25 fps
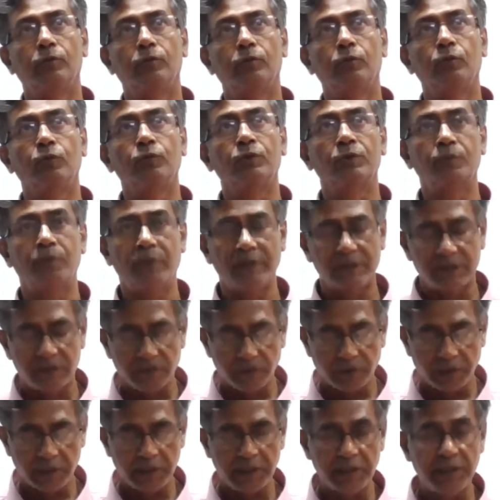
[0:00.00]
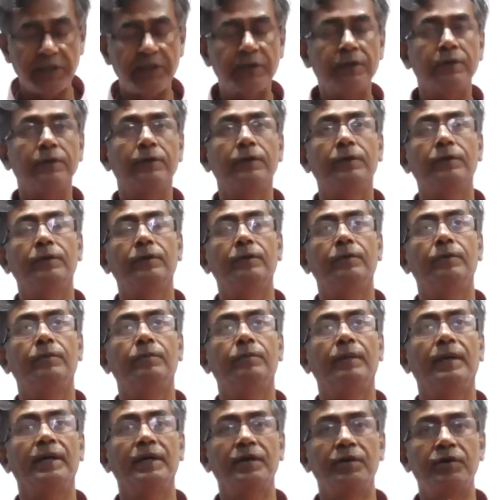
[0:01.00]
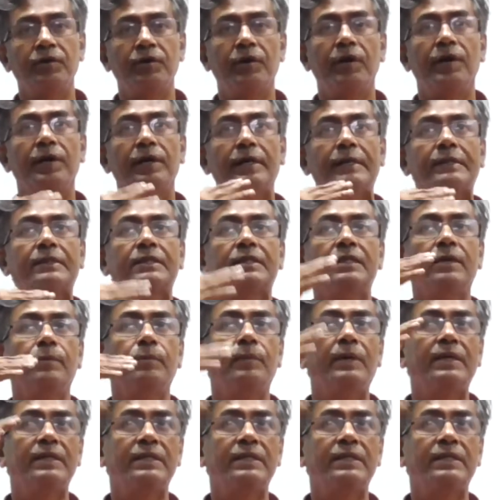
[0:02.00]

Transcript: through specific heat by integrating step by